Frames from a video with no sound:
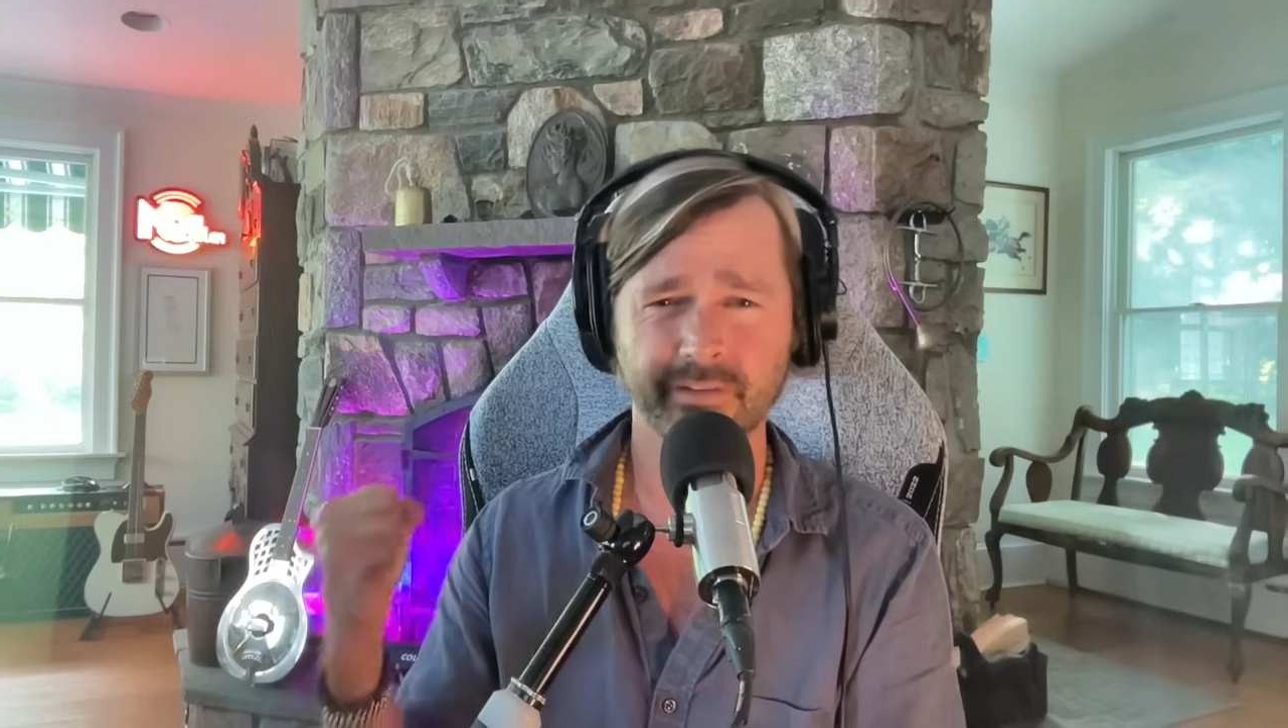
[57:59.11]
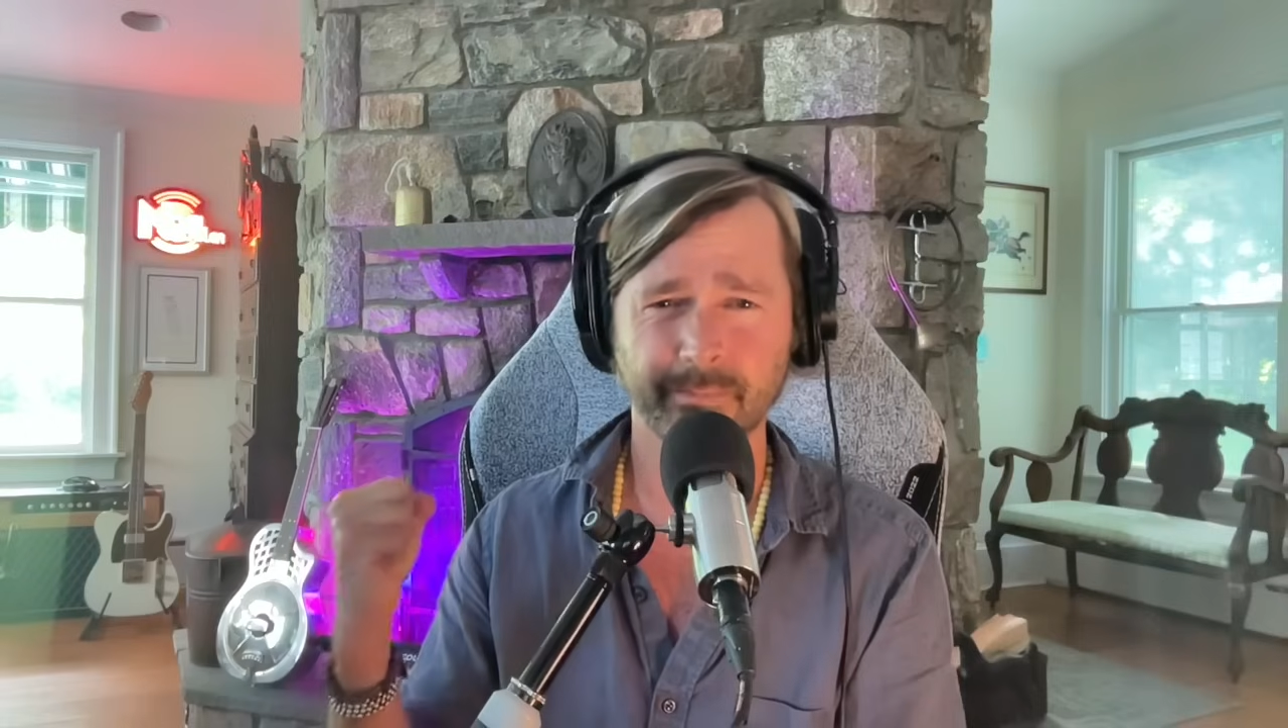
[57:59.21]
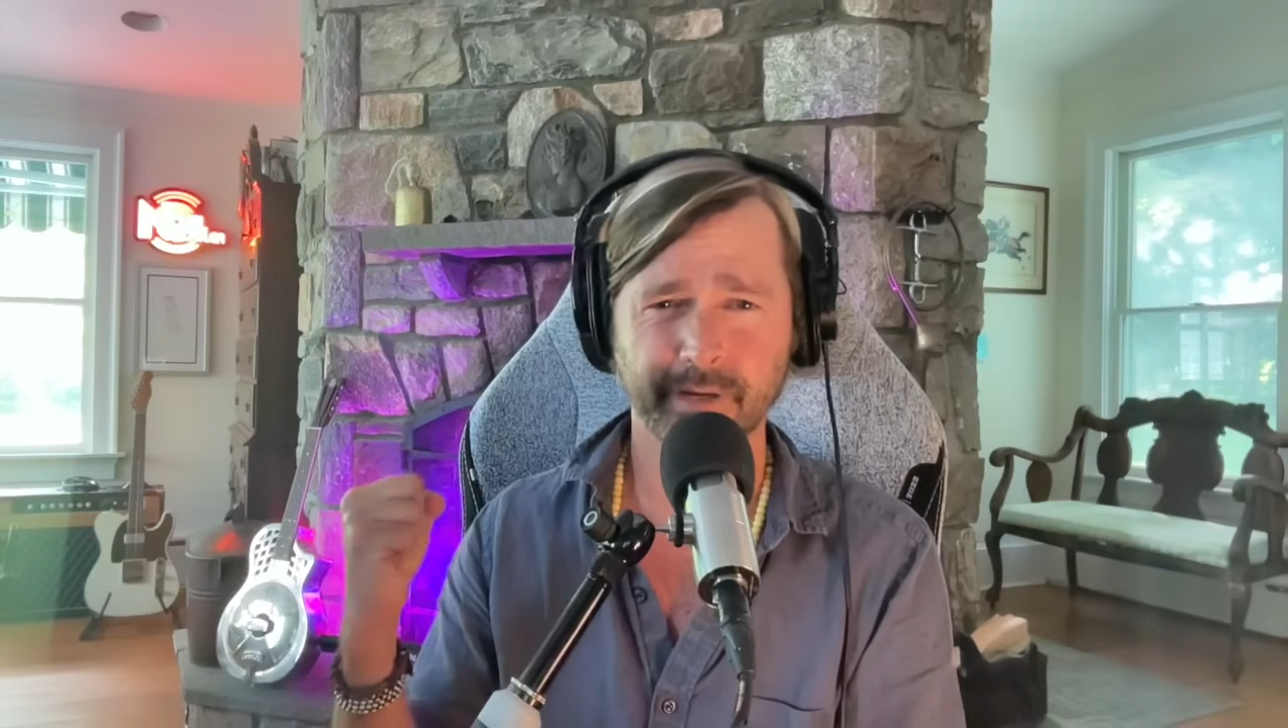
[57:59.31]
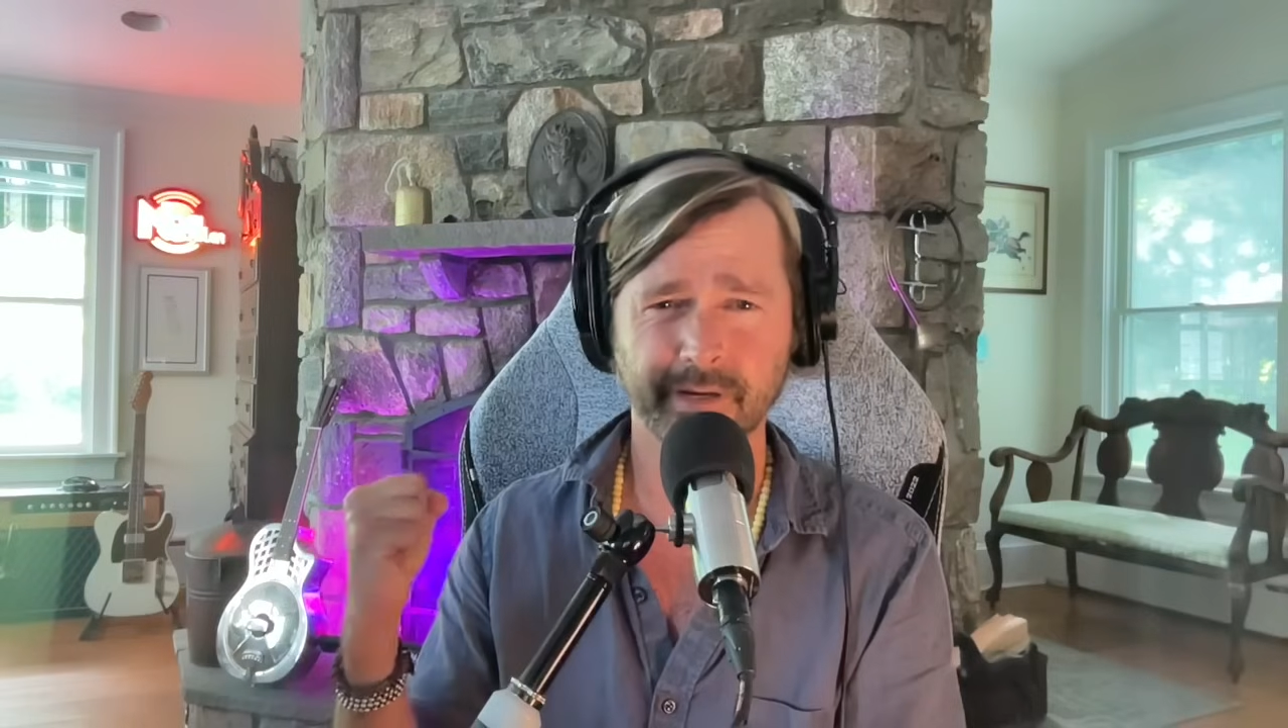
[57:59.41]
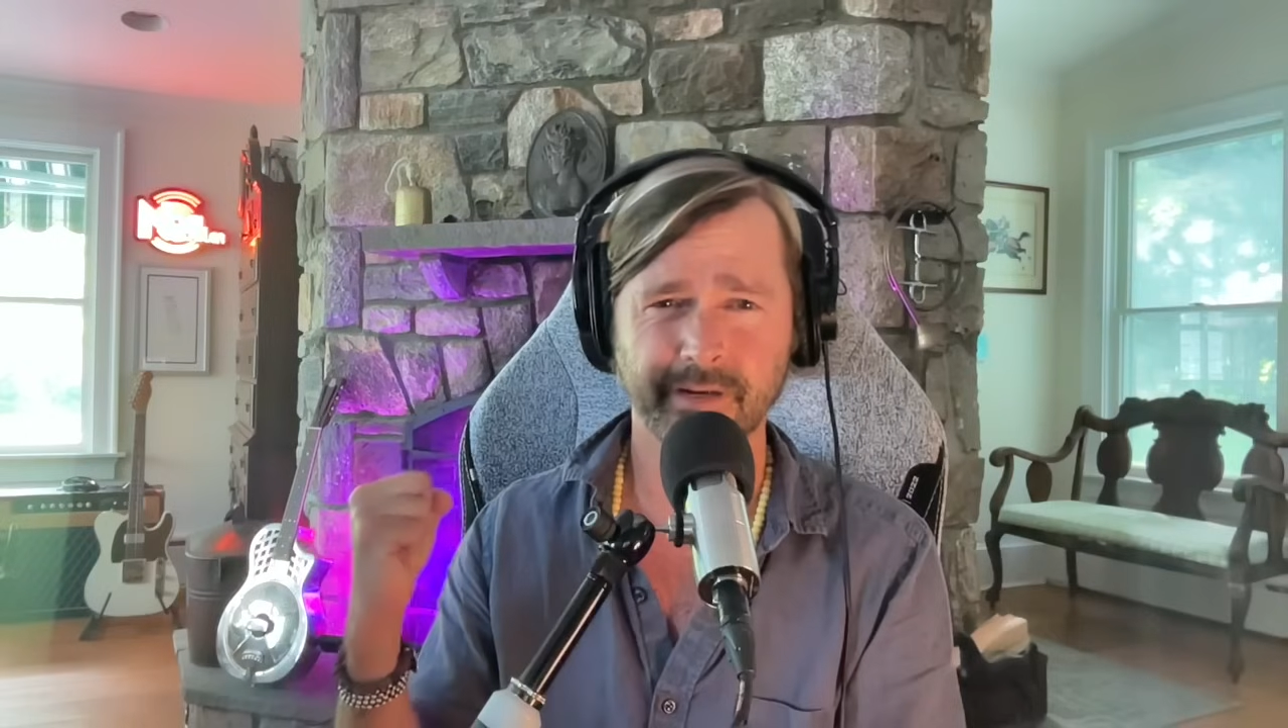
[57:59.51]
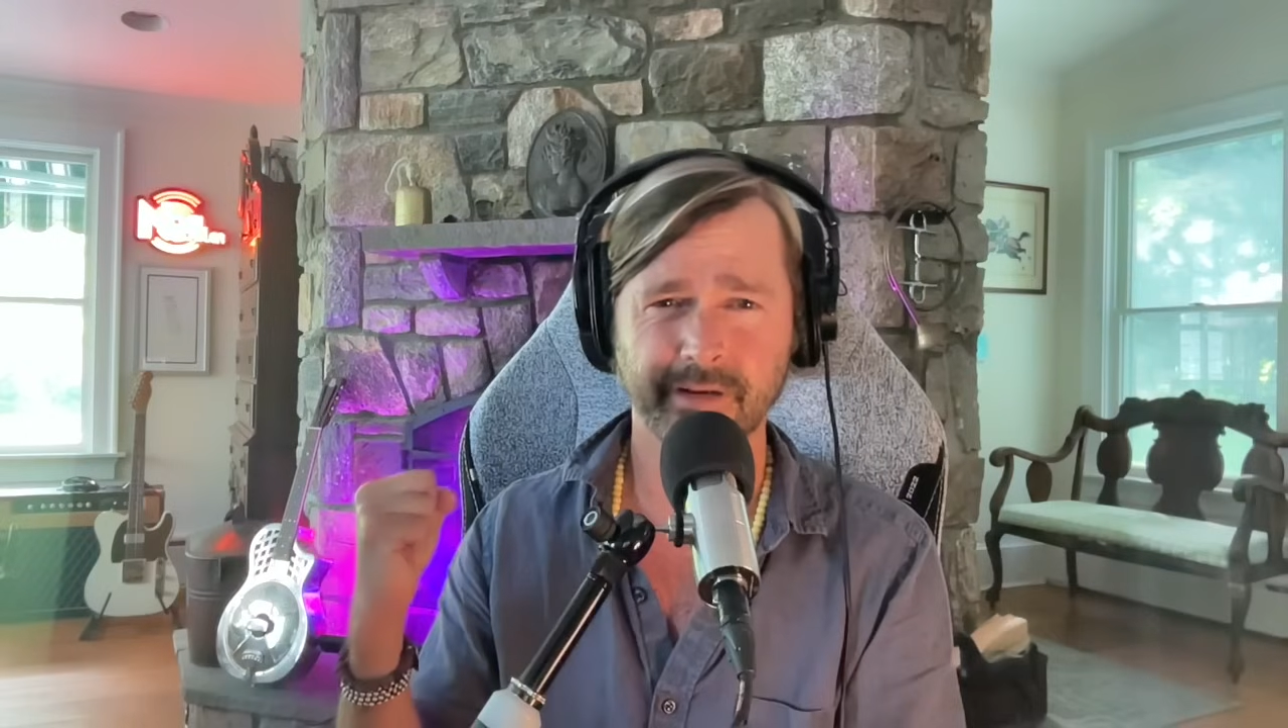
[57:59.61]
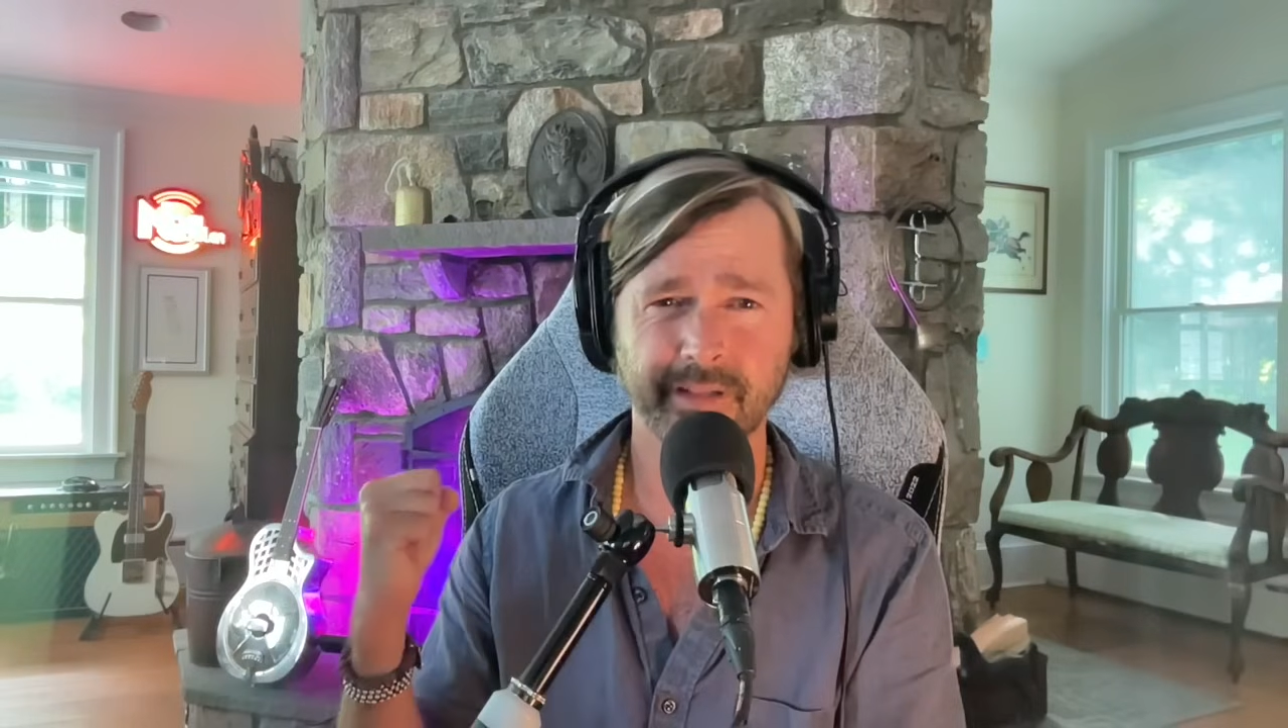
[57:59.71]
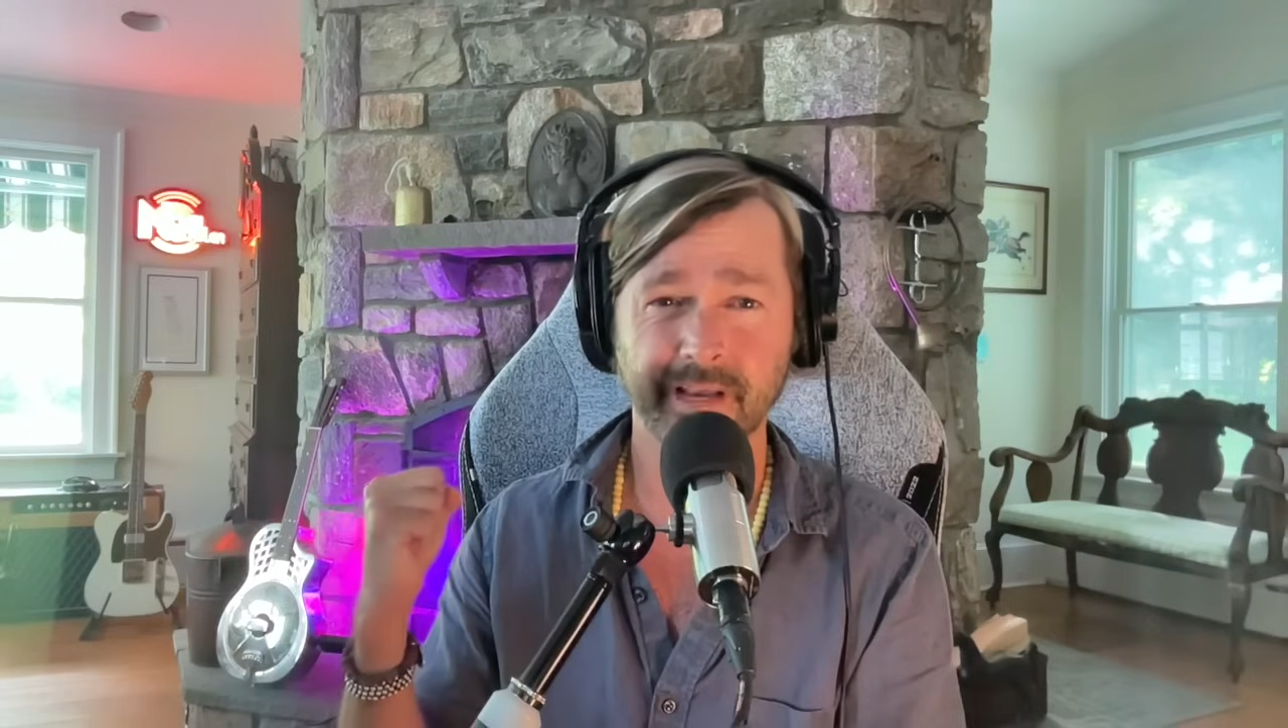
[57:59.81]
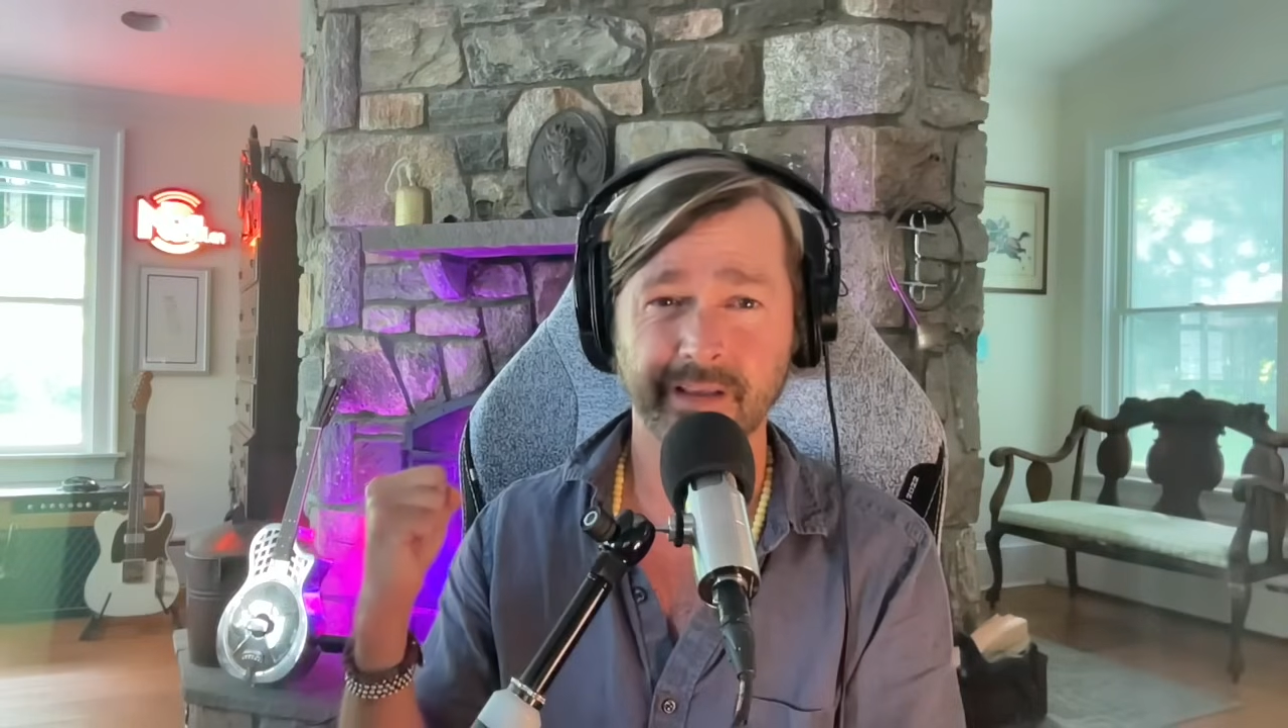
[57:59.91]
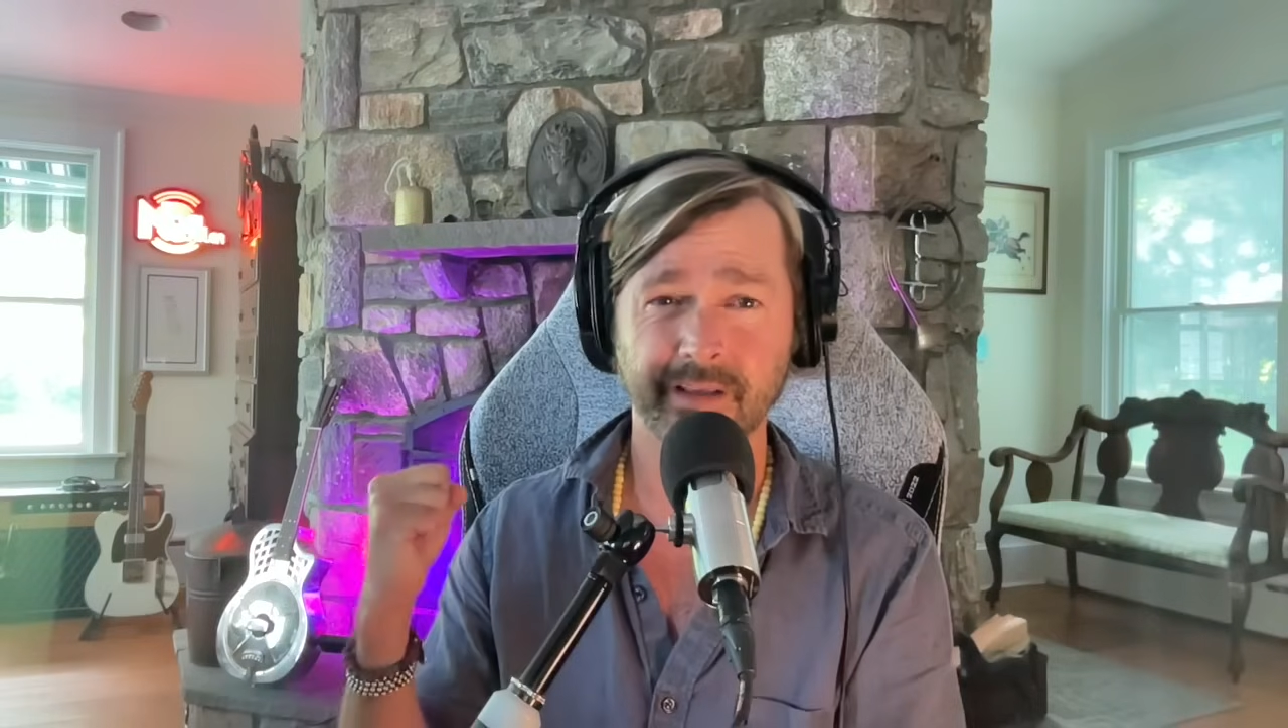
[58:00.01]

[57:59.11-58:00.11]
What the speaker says: somebody to